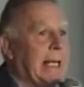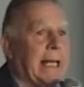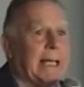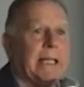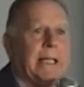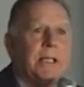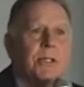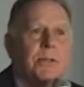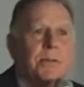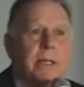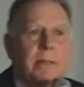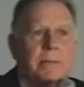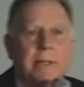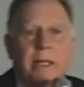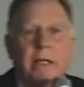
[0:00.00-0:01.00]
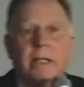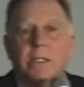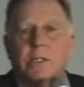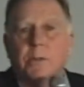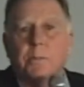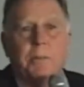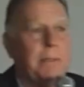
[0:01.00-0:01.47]
lucky street. We had
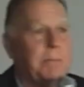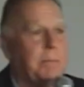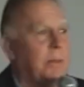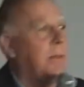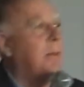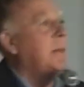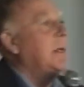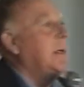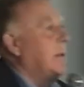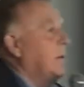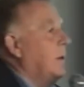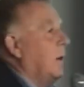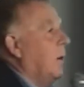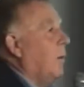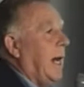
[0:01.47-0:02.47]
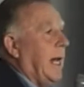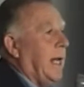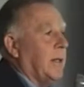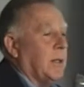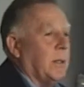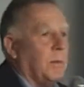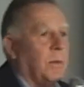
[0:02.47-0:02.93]
lots of people who were away
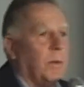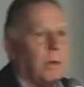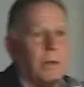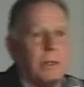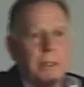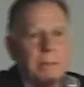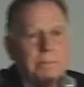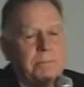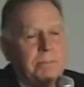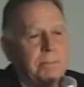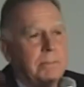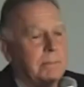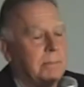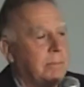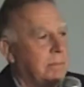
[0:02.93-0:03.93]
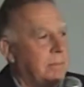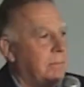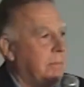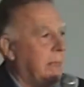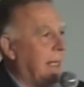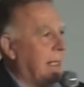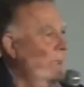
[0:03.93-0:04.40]
at the war,
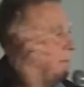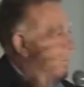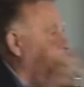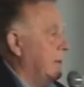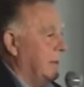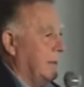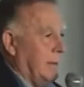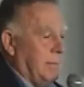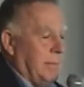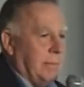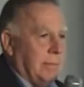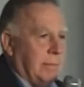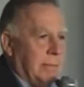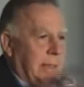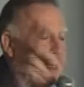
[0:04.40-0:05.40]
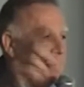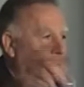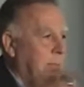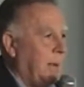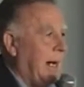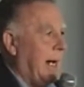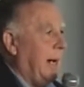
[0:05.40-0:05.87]
the Max, the
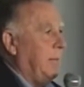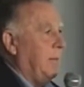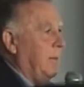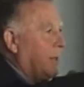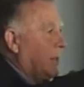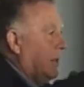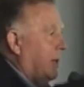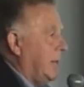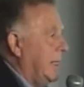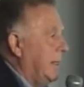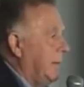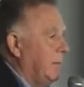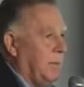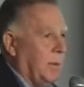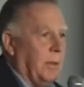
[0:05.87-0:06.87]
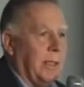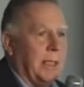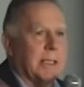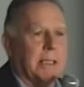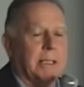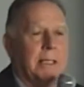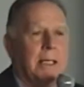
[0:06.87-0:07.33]
Len Palmer and the Hocking
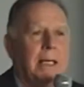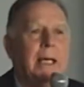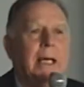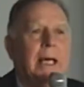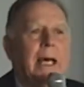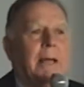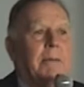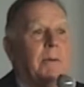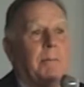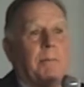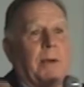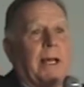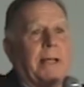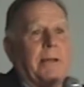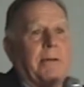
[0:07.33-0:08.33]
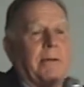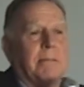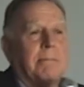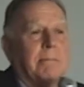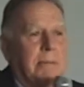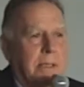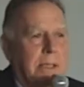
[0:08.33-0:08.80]
boys and, and my brother
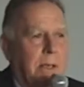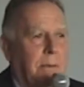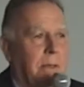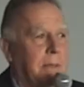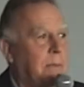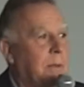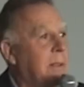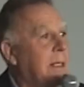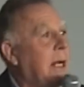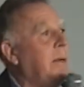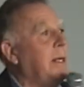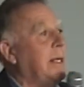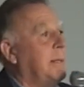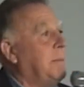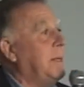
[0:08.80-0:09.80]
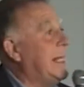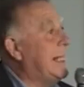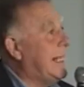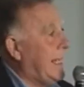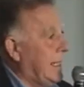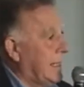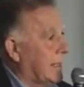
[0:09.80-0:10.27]
and so on, but no one had
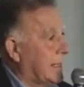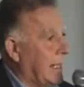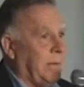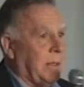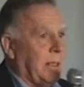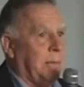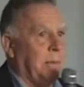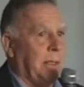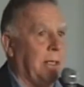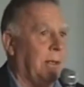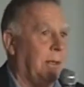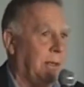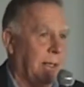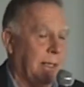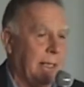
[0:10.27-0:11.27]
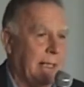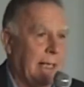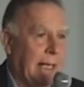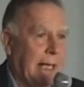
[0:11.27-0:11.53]
been killed, no one had been hurt